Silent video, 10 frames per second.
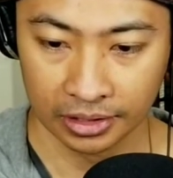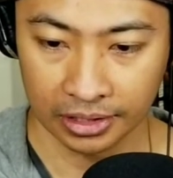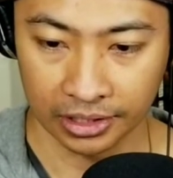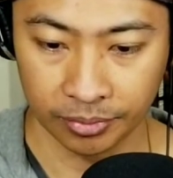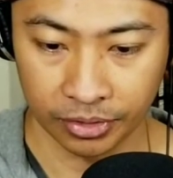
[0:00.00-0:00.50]

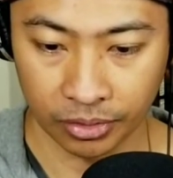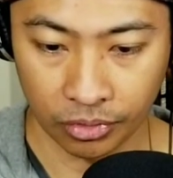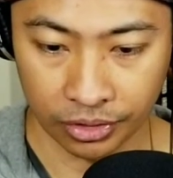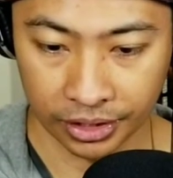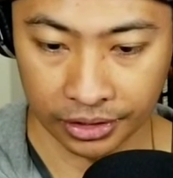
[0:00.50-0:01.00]
Now they put a
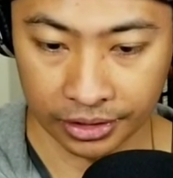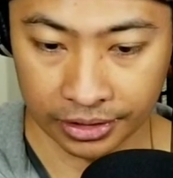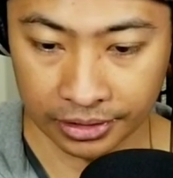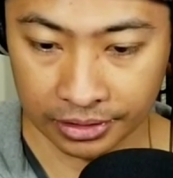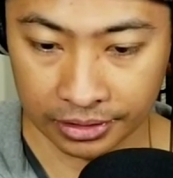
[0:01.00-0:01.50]
warning on
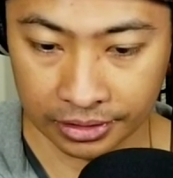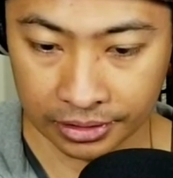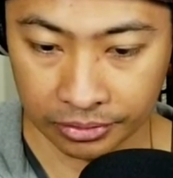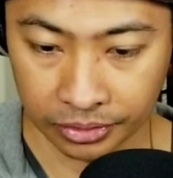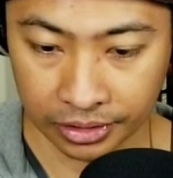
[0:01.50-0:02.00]
it.
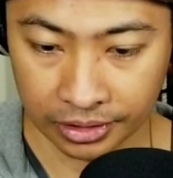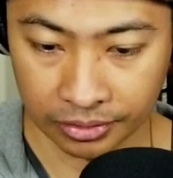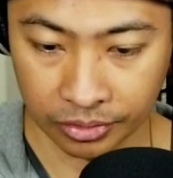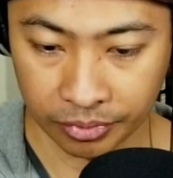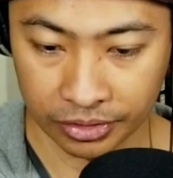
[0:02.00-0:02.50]
What
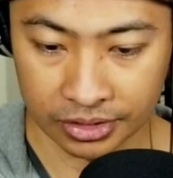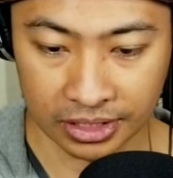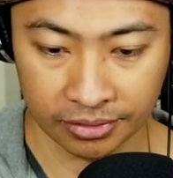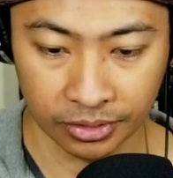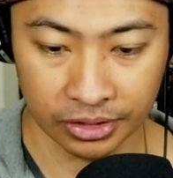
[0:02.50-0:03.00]
it one
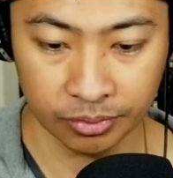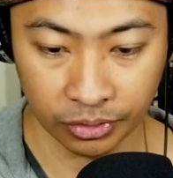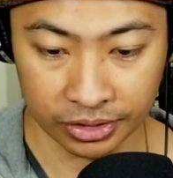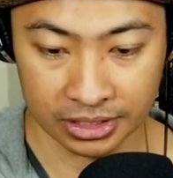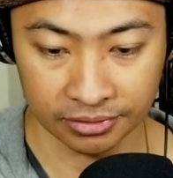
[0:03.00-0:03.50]

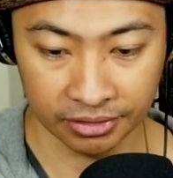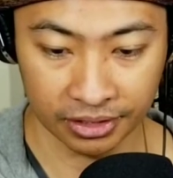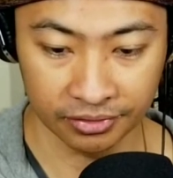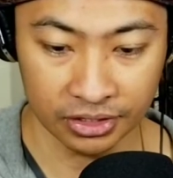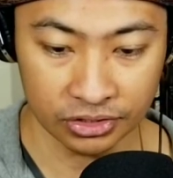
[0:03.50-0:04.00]
point seven
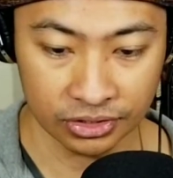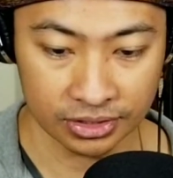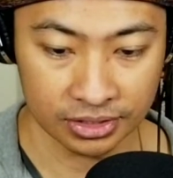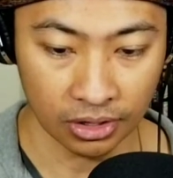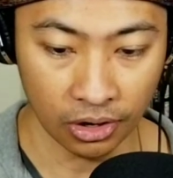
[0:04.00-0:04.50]
five
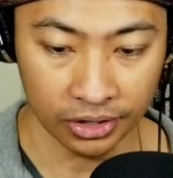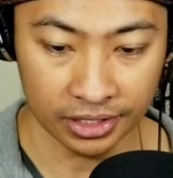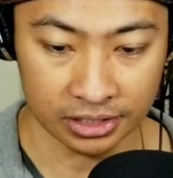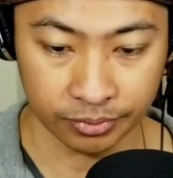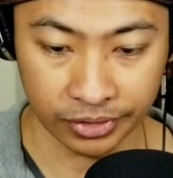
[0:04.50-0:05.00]
inches on
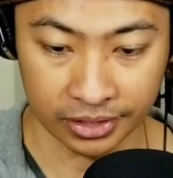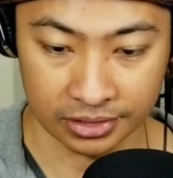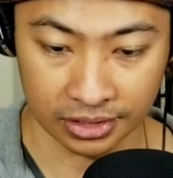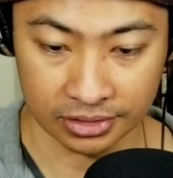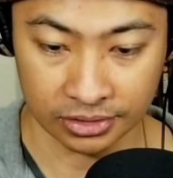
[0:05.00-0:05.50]
its
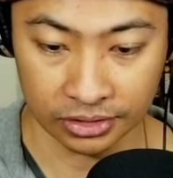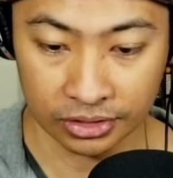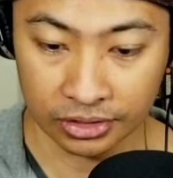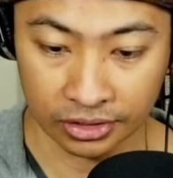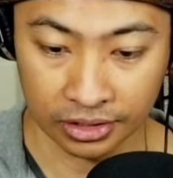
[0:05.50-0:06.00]

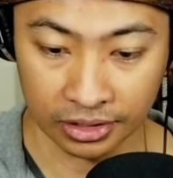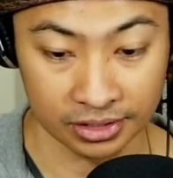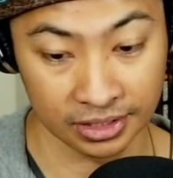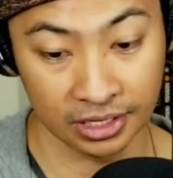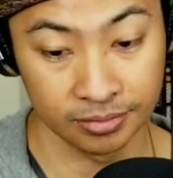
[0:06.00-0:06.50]
predecessor.
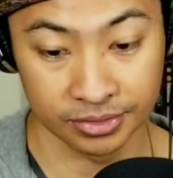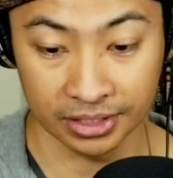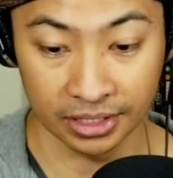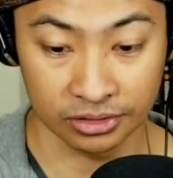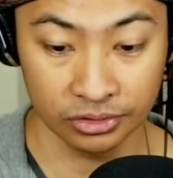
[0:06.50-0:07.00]
Because it comes
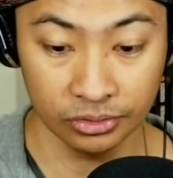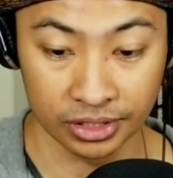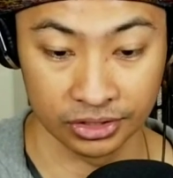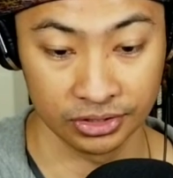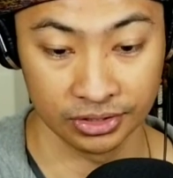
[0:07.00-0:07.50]
in at two
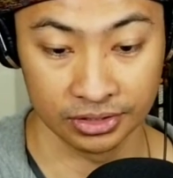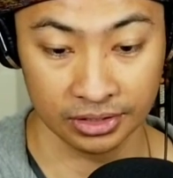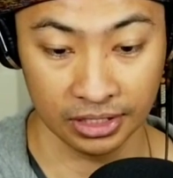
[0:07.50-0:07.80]
inches,